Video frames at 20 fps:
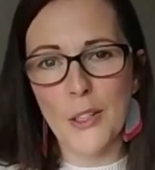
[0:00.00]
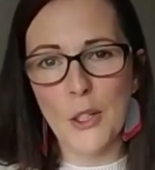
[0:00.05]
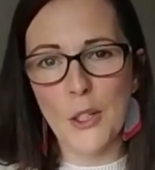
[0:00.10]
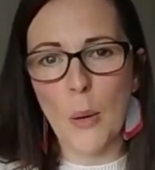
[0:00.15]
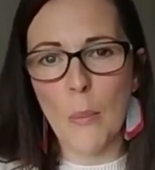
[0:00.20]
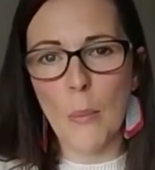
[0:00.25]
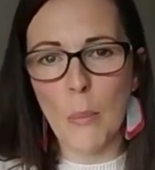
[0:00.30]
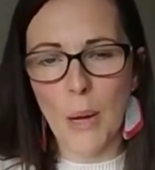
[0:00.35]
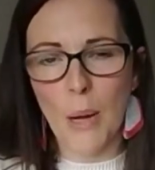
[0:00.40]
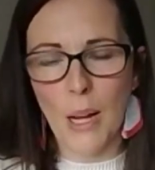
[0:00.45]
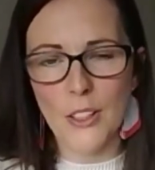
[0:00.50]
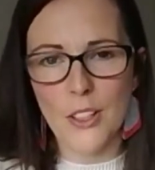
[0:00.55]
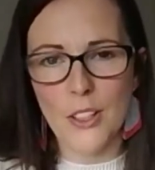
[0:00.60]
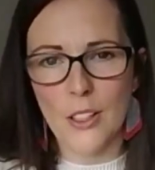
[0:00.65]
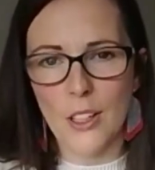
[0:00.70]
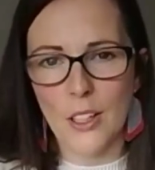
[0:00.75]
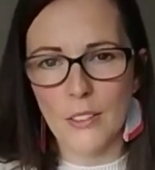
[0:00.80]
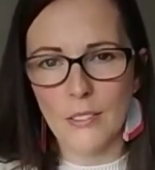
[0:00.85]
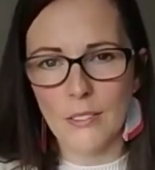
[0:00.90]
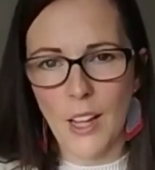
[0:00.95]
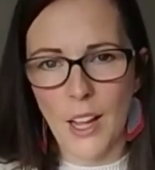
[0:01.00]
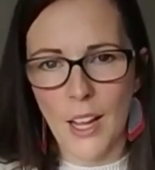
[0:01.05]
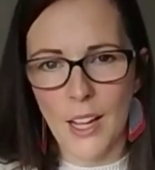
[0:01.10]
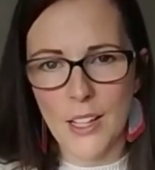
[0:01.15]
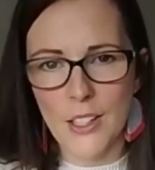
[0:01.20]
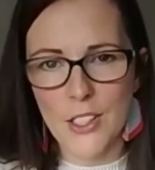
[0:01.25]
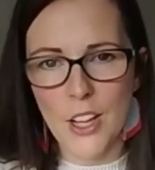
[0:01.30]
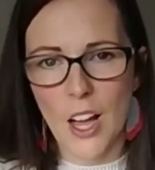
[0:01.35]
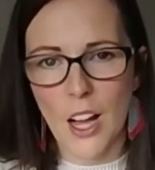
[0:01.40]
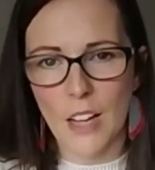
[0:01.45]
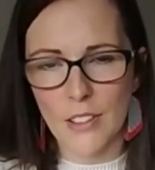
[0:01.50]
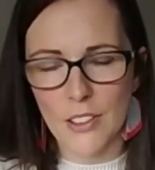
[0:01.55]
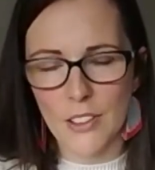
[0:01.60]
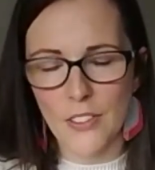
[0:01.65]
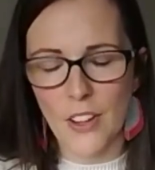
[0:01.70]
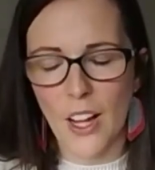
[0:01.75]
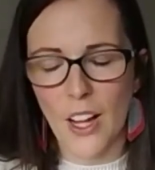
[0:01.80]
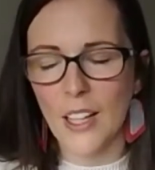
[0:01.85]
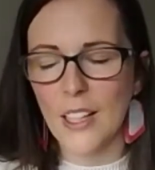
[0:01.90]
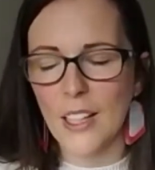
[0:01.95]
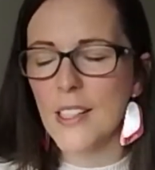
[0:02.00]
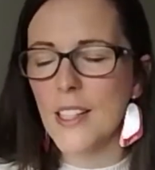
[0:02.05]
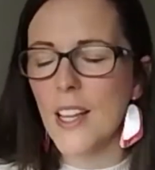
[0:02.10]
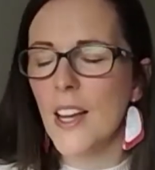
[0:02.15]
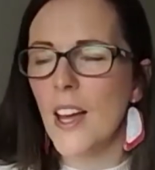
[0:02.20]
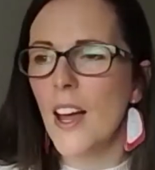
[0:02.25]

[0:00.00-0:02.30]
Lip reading: compassionate HR advice.